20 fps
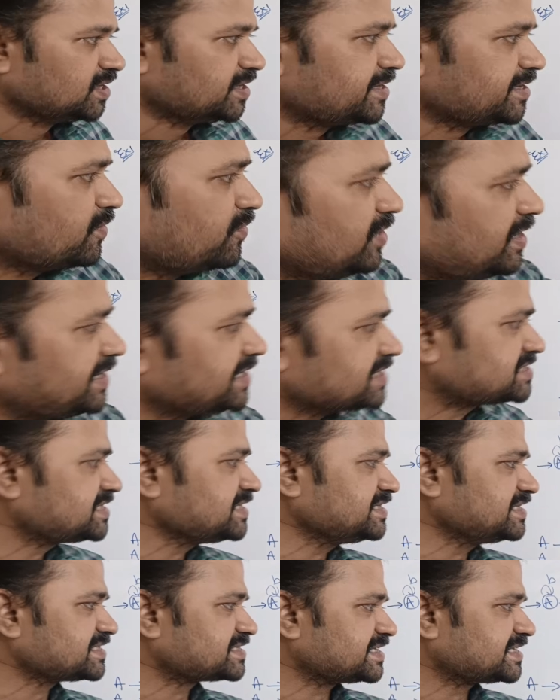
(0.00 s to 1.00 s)
Now let us see
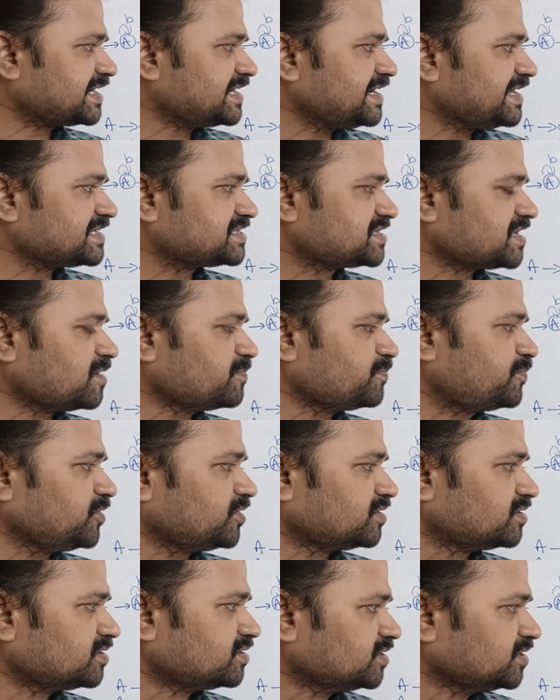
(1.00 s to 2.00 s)
the second example.
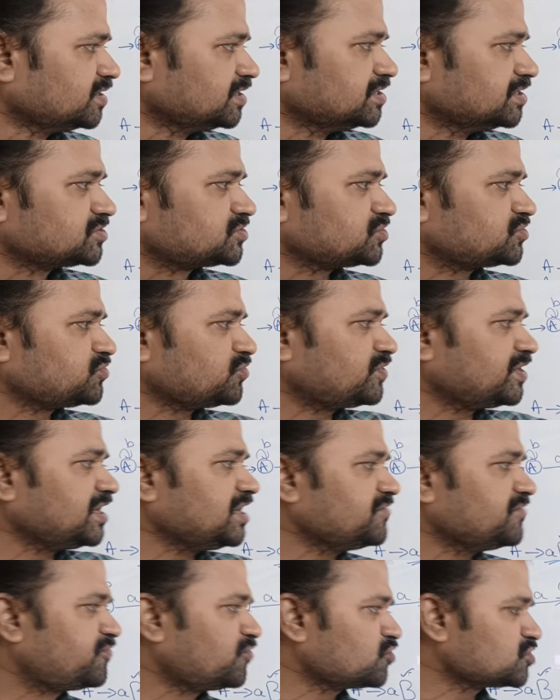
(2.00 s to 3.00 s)
So
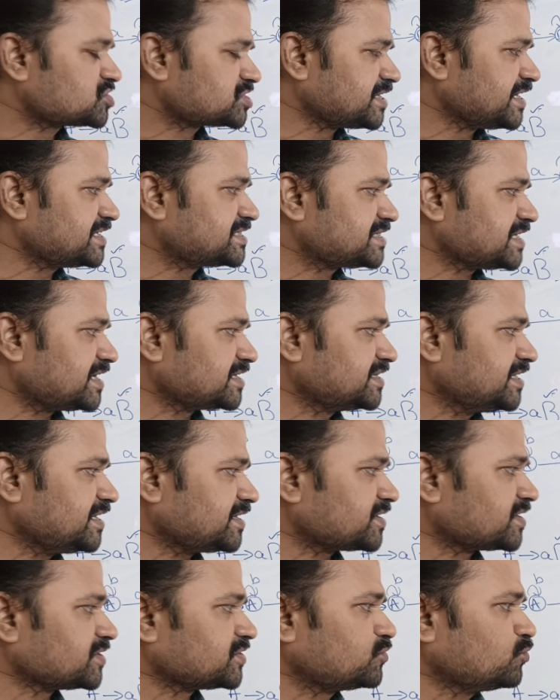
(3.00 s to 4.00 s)
totally four states are
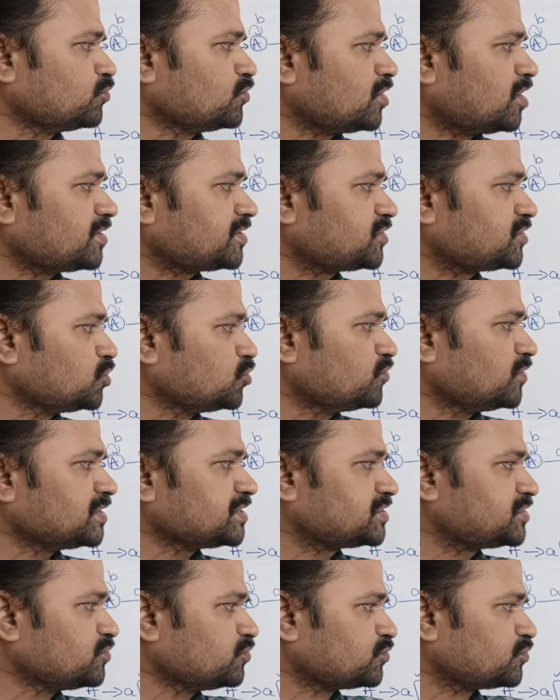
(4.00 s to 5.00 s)
there Q0,
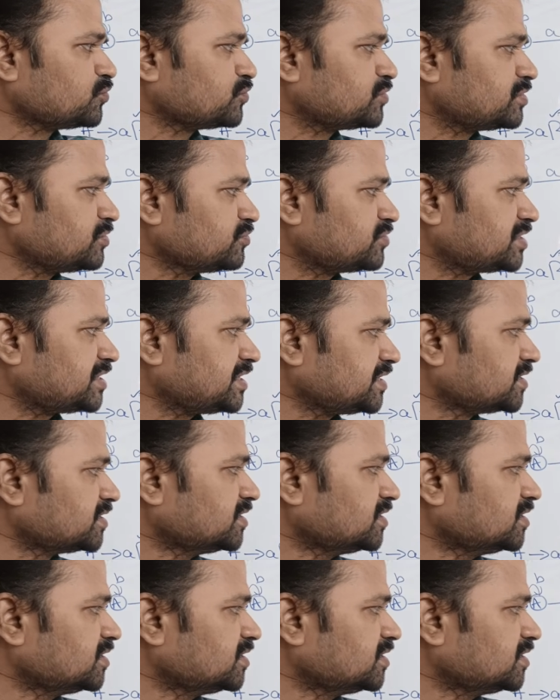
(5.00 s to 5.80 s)
Q1, Q2, Q3.